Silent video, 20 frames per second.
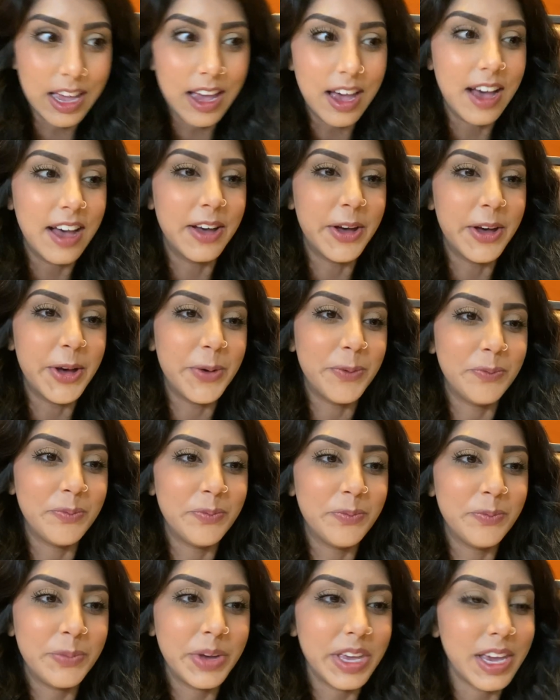
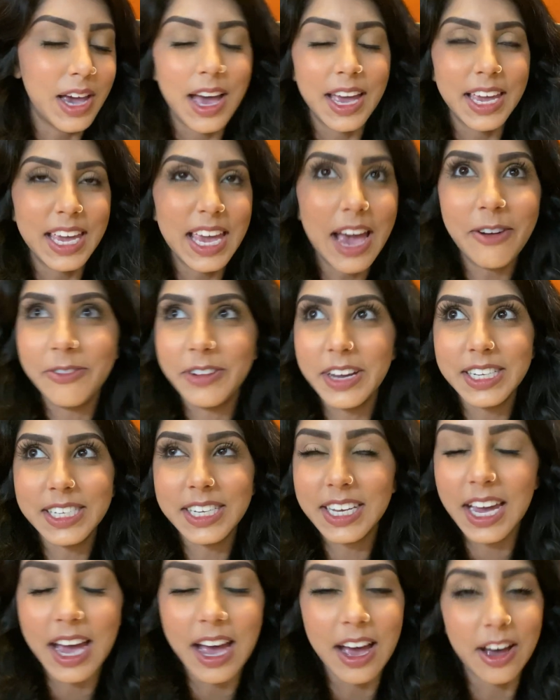Um, but yeah, I can't wait to
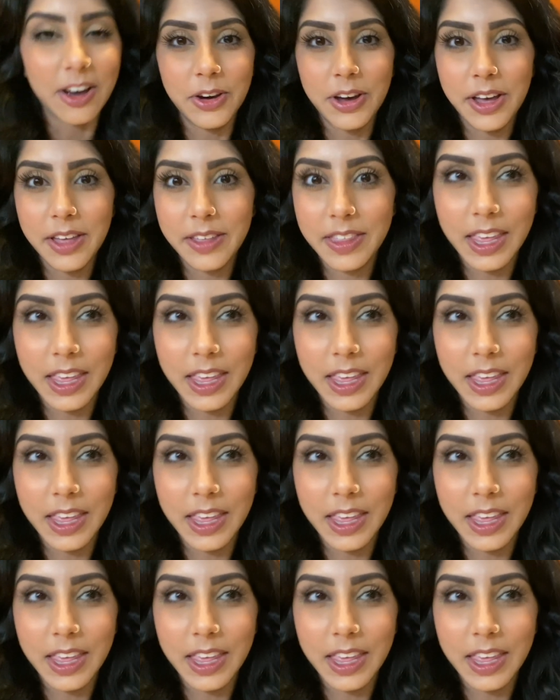get out.